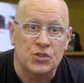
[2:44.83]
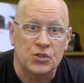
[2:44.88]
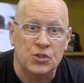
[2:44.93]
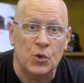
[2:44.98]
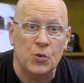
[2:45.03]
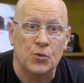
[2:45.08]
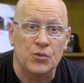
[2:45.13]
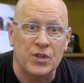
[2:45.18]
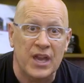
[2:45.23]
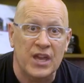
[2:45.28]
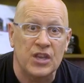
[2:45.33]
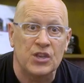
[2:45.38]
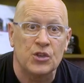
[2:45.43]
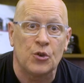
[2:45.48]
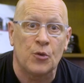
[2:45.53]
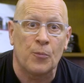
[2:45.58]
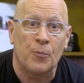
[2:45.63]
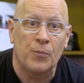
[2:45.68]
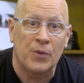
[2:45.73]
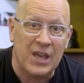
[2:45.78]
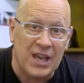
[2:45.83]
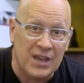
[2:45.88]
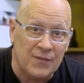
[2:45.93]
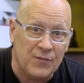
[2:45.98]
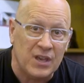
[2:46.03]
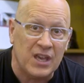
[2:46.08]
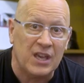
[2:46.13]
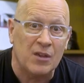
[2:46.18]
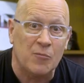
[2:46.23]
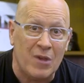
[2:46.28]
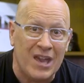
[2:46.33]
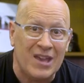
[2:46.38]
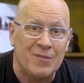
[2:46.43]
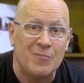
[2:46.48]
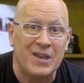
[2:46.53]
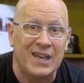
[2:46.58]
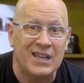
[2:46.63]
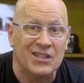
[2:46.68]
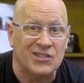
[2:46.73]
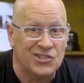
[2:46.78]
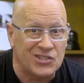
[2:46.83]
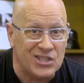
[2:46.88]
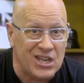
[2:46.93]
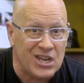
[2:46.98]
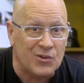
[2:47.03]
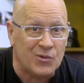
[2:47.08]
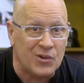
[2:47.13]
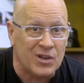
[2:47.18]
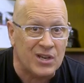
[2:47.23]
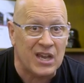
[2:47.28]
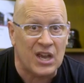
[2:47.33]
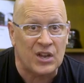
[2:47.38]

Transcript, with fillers: so that your giving may be in secret,